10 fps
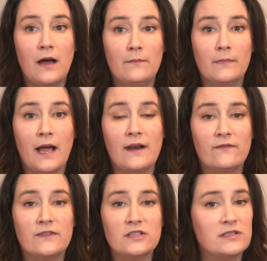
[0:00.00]
kind of
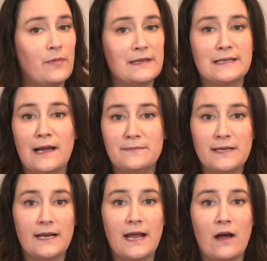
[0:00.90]
just the basic
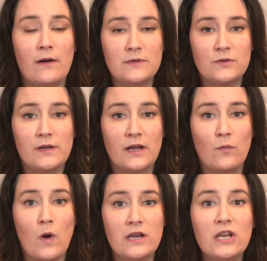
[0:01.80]
update, how I'm doing at
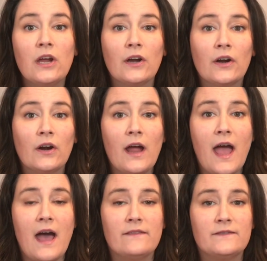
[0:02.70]
1 year
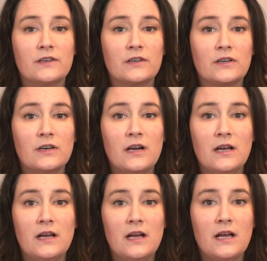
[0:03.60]
after
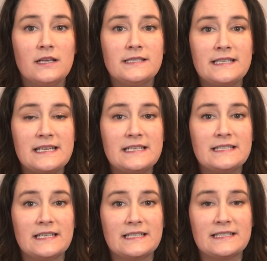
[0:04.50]

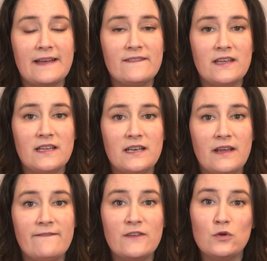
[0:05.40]
C6-7
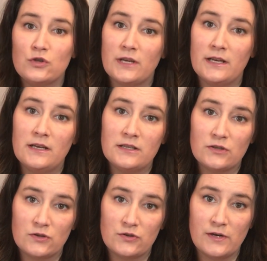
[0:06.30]
fusion
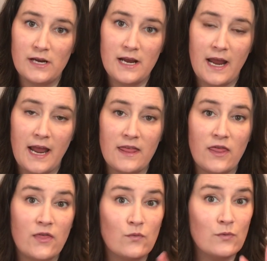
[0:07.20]
surgery and
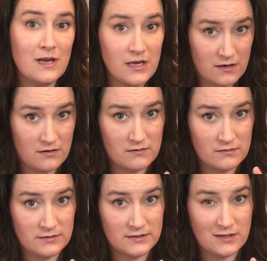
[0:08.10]
3
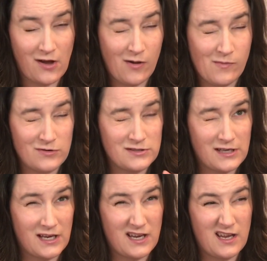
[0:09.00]
years, almost
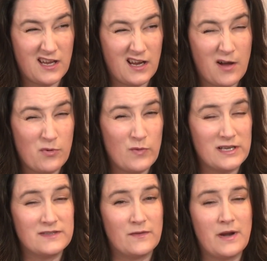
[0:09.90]
like a couple
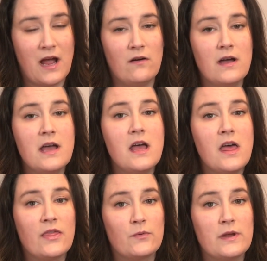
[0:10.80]
weeks from now, 3